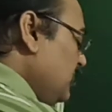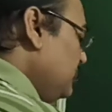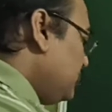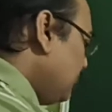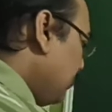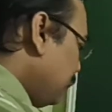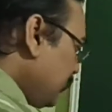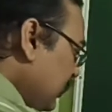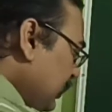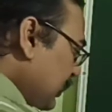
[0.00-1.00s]
So what we
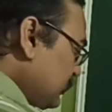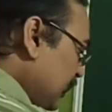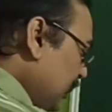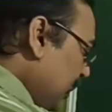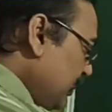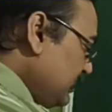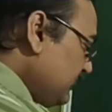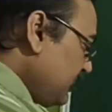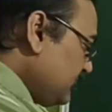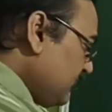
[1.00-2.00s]
can write? Sin 90 is
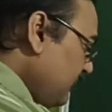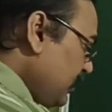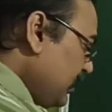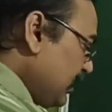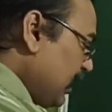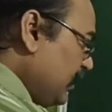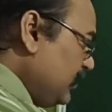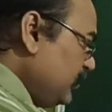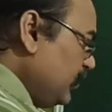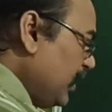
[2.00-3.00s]
1, so we get
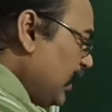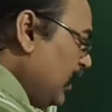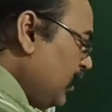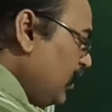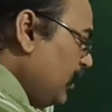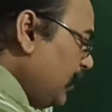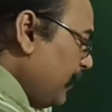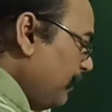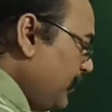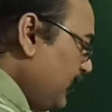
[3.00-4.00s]
I2L
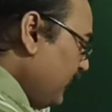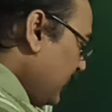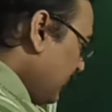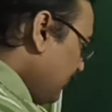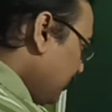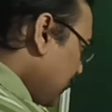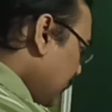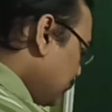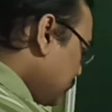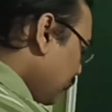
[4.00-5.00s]
B1.
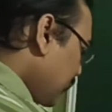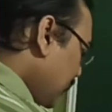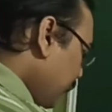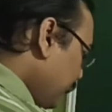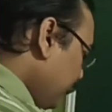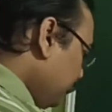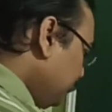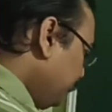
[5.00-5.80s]
That is our F2.